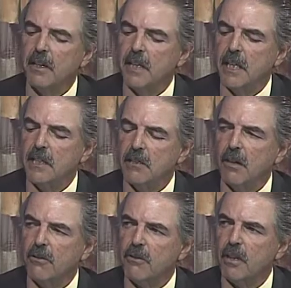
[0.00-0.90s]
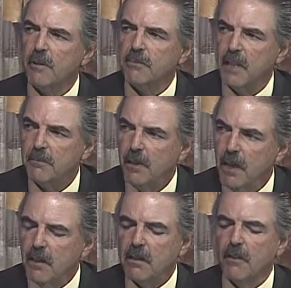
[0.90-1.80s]
again to total sleep time.
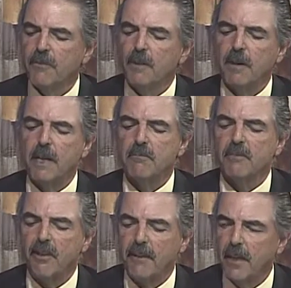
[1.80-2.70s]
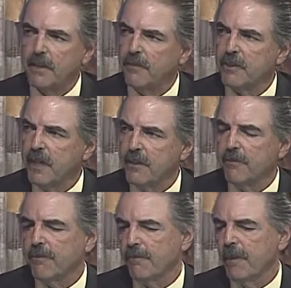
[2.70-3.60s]
So if you wake up in the middle of the night for 10
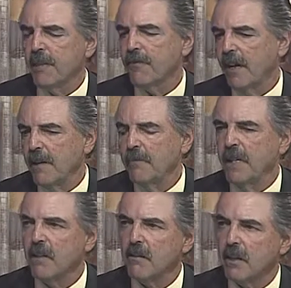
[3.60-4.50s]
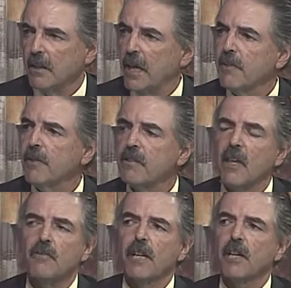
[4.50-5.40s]
minutes, 5 minutes, and a lot of us
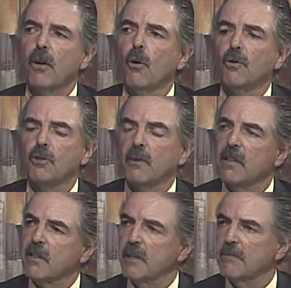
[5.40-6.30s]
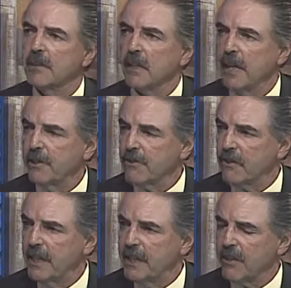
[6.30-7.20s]
as we get older, we sleep in lighter
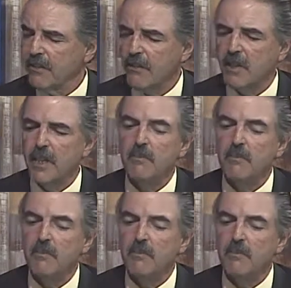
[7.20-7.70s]
stages of sleep.